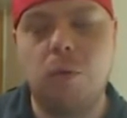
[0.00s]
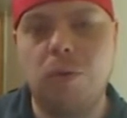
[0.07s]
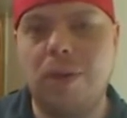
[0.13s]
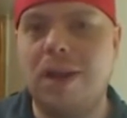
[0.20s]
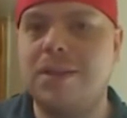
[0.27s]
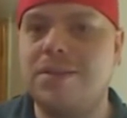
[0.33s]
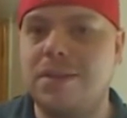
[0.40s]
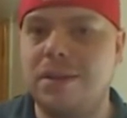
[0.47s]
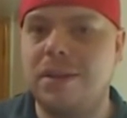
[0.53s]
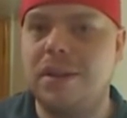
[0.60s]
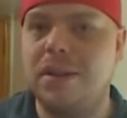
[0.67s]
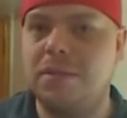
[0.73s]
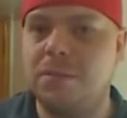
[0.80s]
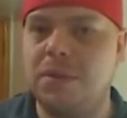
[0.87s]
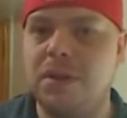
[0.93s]
Well, that's going to
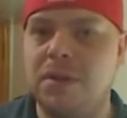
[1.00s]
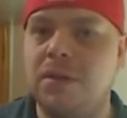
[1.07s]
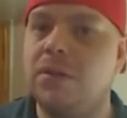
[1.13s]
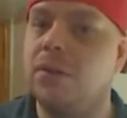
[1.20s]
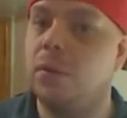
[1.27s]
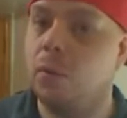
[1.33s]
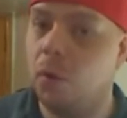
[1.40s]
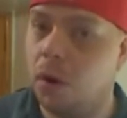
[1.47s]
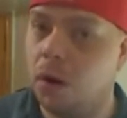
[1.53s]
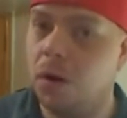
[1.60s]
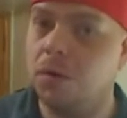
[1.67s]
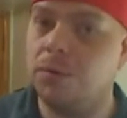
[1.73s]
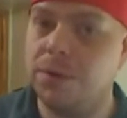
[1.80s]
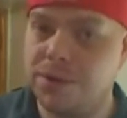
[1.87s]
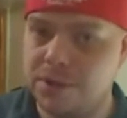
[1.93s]
give me the
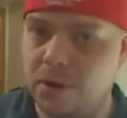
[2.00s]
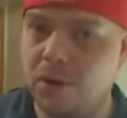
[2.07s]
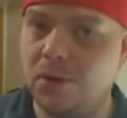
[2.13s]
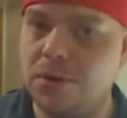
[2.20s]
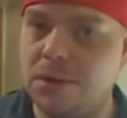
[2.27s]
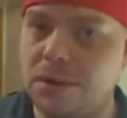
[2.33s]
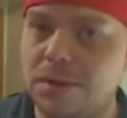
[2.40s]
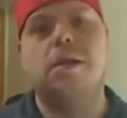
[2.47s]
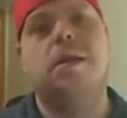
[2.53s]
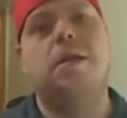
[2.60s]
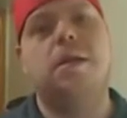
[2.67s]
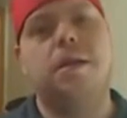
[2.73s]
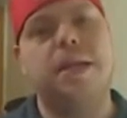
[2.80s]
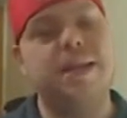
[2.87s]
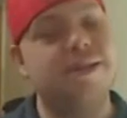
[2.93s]
wrong results.
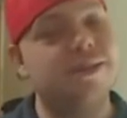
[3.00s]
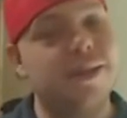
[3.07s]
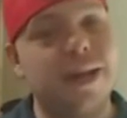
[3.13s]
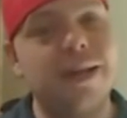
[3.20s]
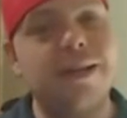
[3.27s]
Is